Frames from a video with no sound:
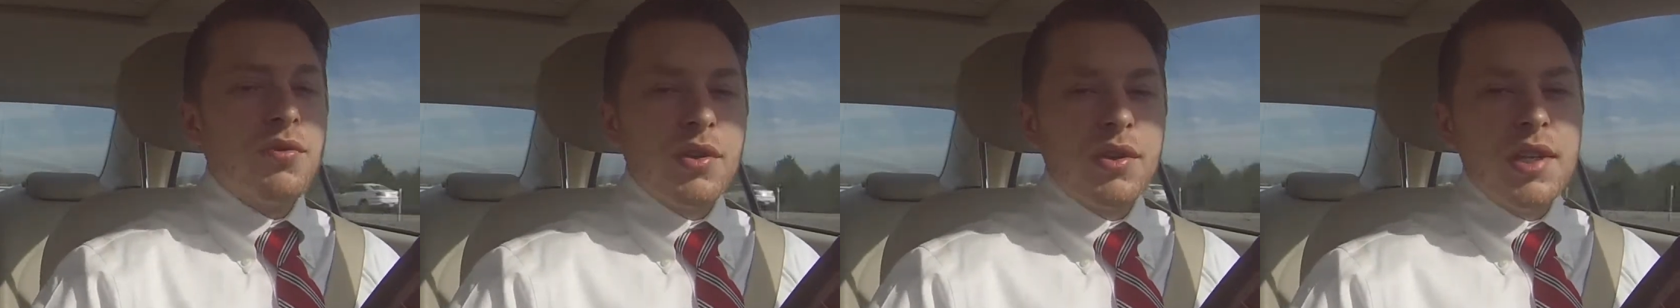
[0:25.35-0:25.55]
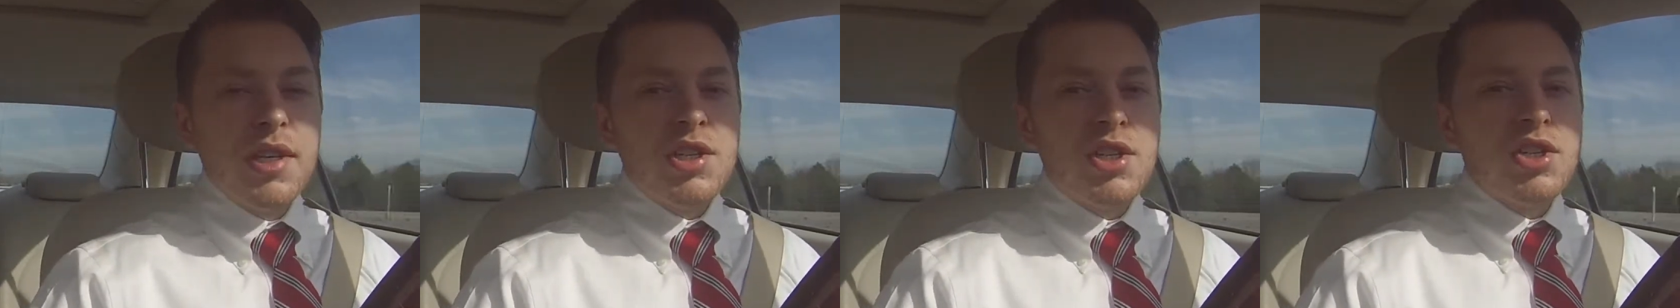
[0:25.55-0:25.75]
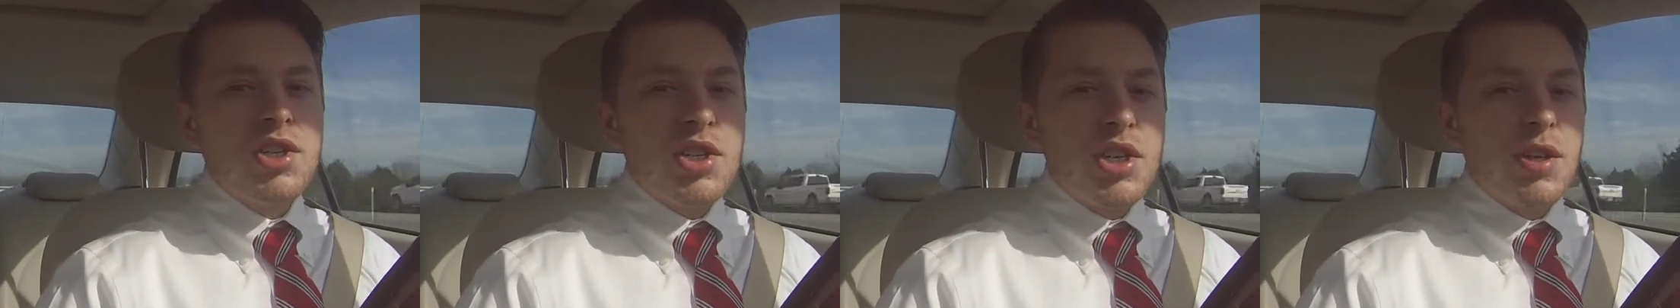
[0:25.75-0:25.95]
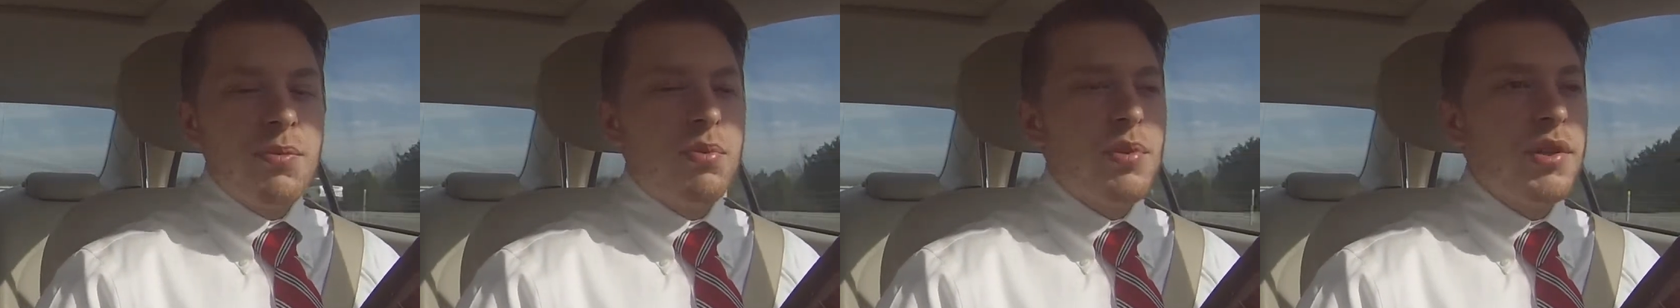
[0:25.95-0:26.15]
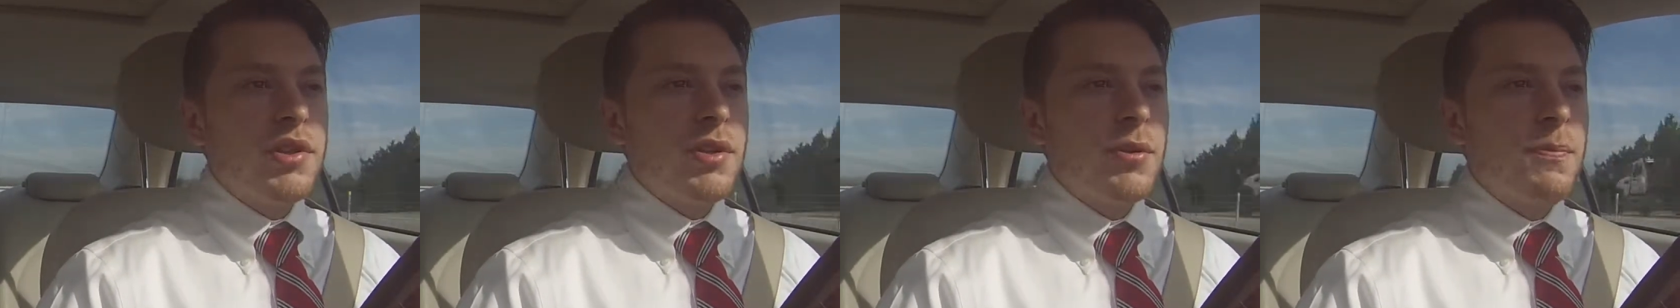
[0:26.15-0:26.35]
relationship
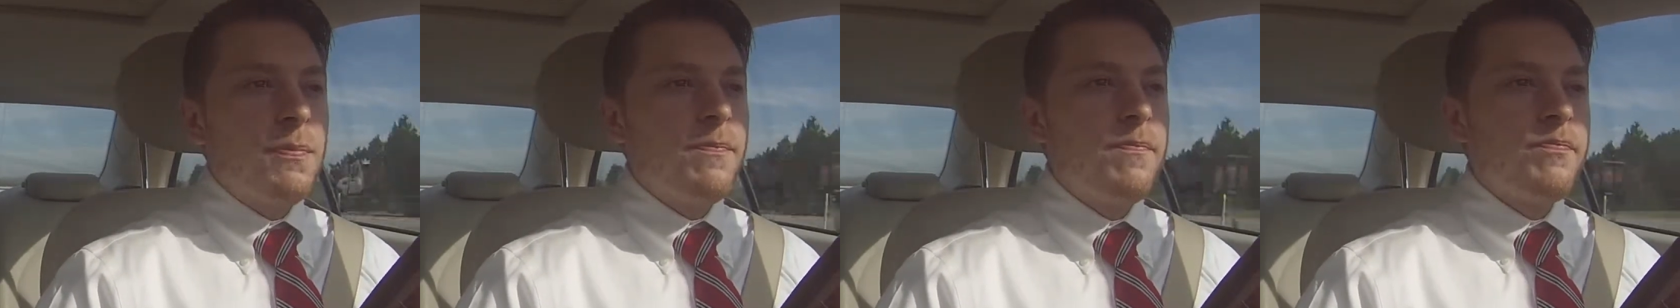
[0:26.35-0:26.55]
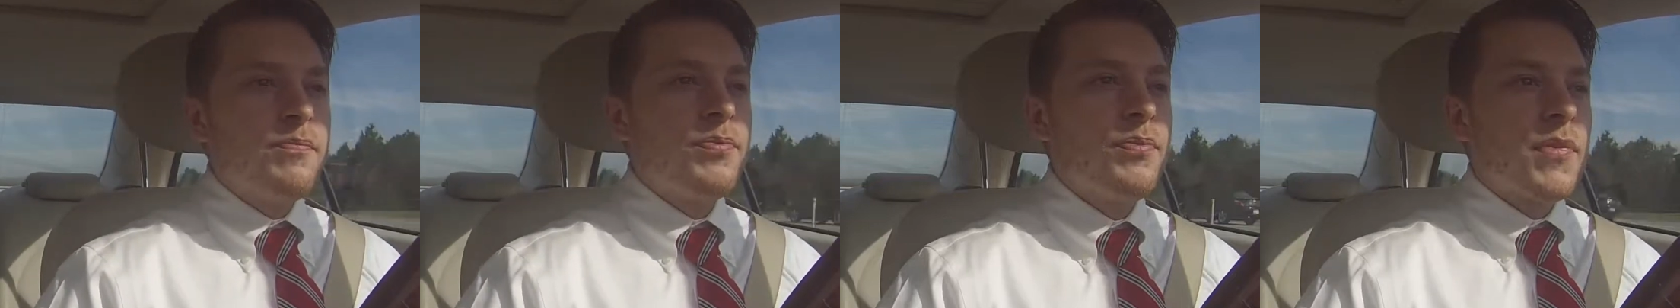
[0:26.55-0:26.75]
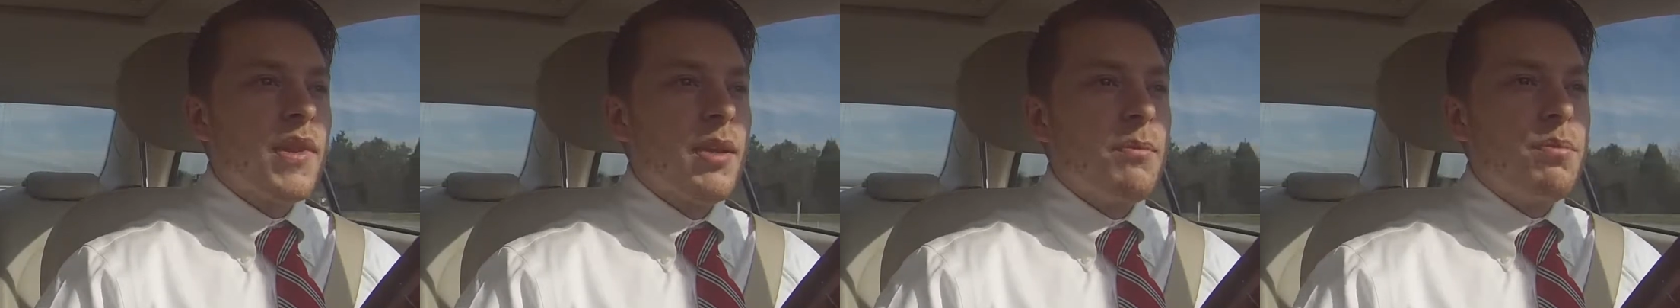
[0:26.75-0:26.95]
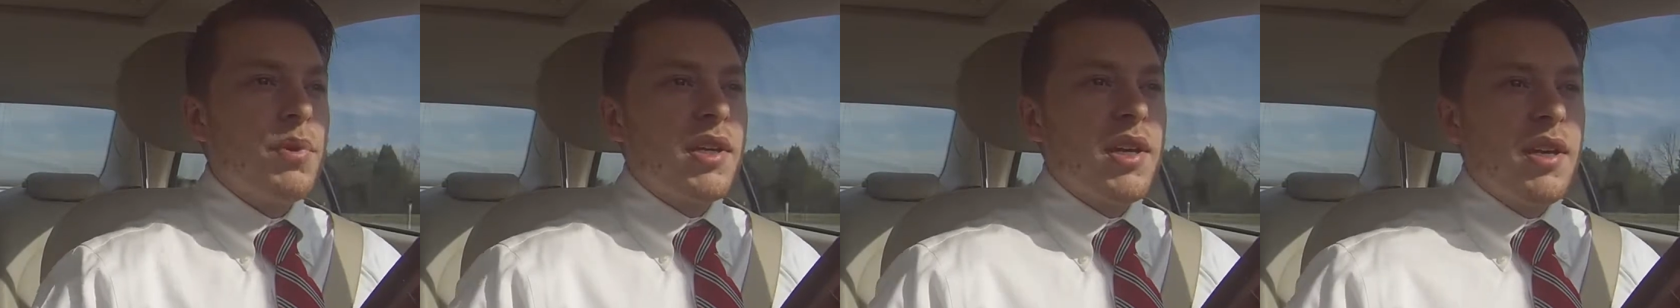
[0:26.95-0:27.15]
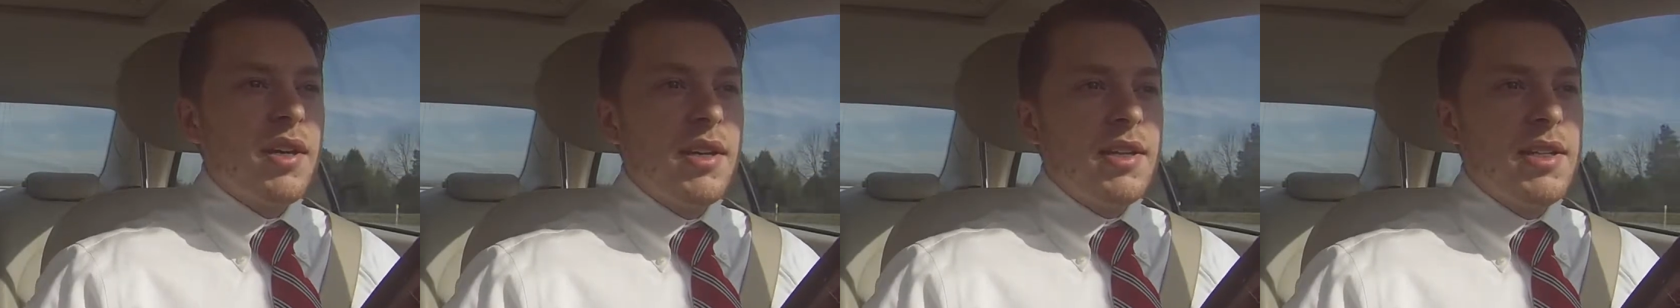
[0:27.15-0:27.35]
with them,
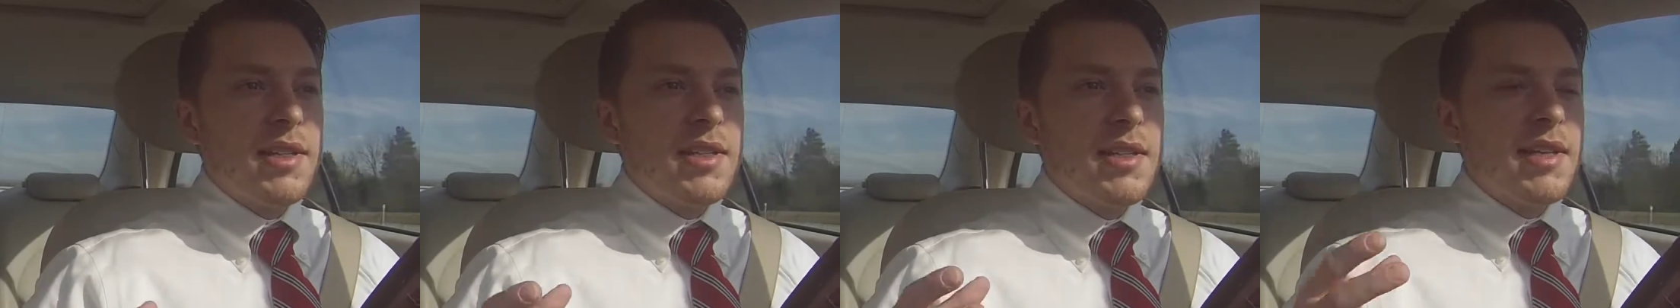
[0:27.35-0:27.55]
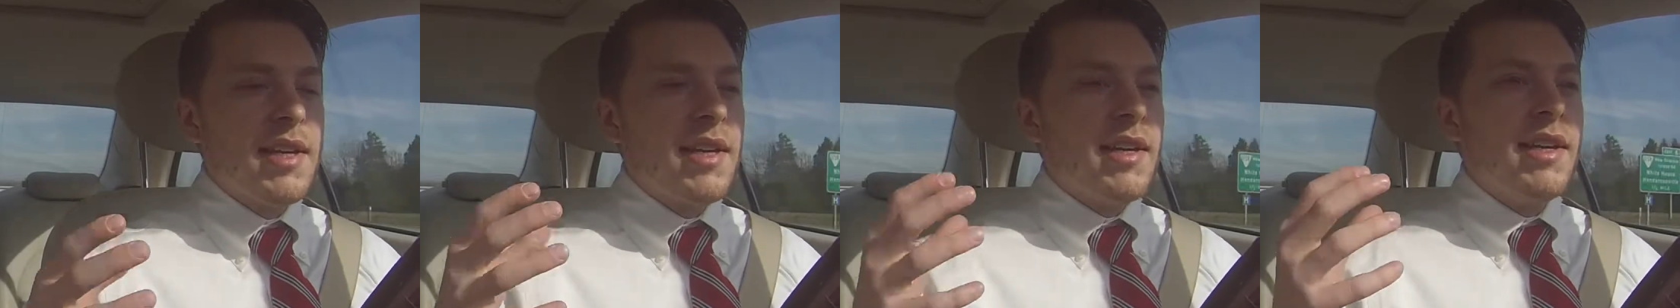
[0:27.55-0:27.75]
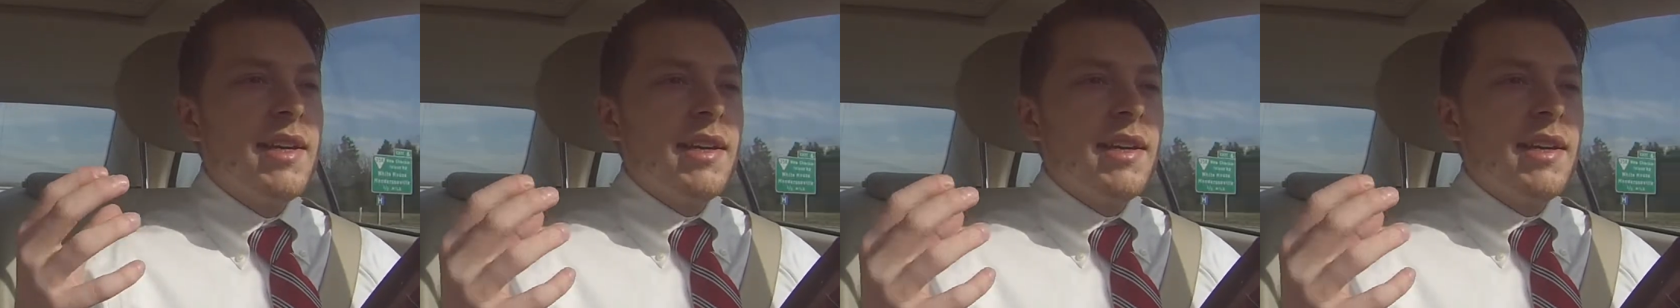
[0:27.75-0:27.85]
because